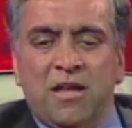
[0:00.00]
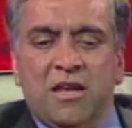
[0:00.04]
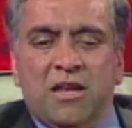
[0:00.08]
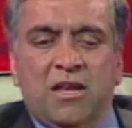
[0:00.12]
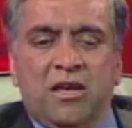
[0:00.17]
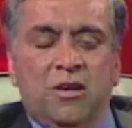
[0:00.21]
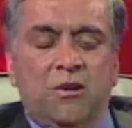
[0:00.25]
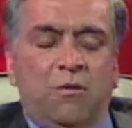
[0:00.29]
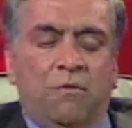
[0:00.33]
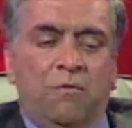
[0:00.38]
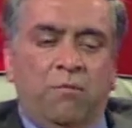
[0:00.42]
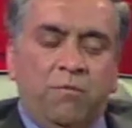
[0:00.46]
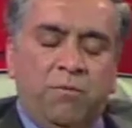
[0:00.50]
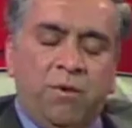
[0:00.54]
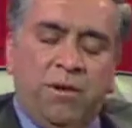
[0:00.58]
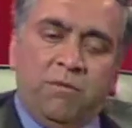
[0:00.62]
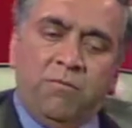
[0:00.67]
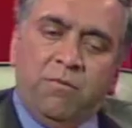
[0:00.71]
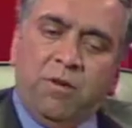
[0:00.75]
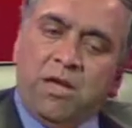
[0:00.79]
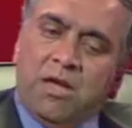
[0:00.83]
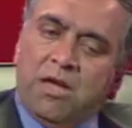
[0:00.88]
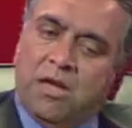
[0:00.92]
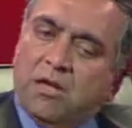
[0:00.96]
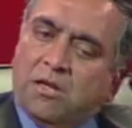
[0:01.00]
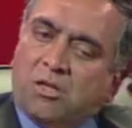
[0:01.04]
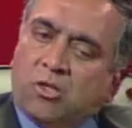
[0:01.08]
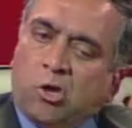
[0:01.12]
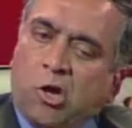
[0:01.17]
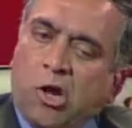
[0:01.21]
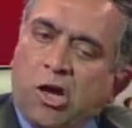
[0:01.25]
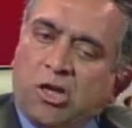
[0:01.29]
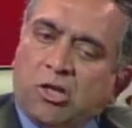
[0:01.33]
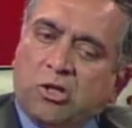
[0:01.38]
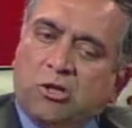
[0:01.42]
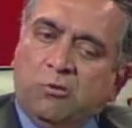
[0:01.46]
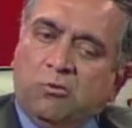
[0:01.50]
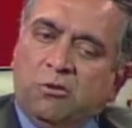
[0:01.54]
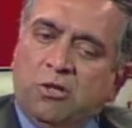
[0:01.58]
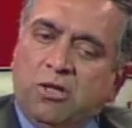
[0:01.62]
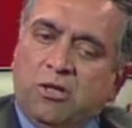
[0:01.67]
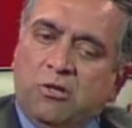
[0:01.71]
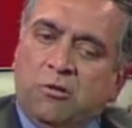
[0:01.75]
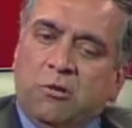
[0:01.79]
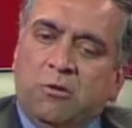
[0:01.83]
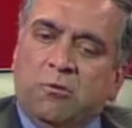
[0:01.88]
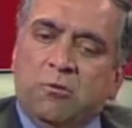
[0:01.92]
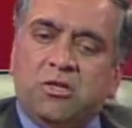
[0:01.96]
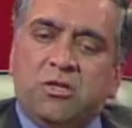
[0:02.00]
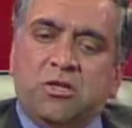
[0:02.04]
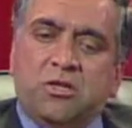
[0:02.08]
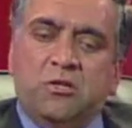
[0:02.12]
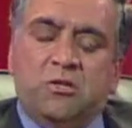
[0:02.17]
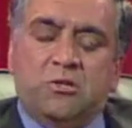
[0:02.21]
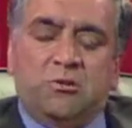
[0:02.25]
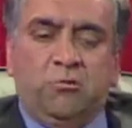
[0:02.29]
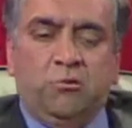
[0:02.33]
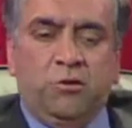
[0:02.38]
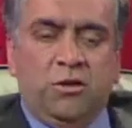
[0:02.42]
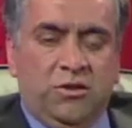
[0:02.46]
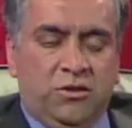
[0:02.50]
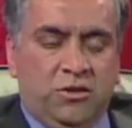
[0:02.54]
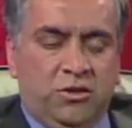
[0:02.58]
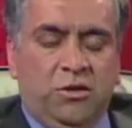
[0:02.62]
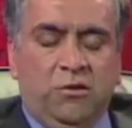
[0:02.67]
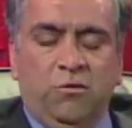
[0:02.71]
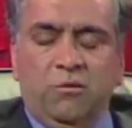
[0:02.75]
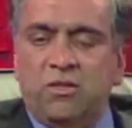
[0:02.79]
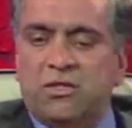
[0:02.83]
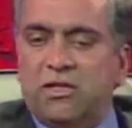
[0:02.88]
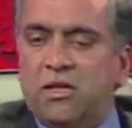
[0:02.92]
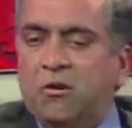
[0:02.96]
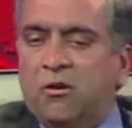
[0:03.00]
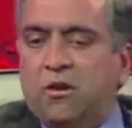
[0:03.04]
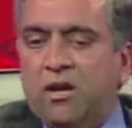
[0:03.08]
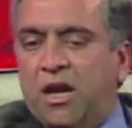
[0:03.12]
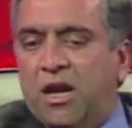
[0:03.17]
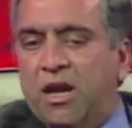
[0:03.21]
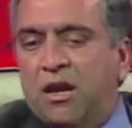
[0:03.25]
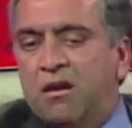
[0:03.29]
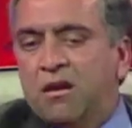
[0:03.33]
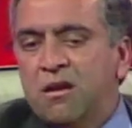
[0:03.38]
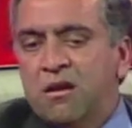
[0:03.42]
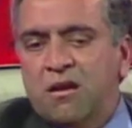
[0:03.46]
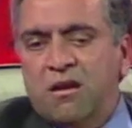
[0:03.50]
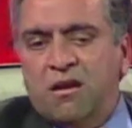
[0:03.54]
When we talk to the university students, we said, okay,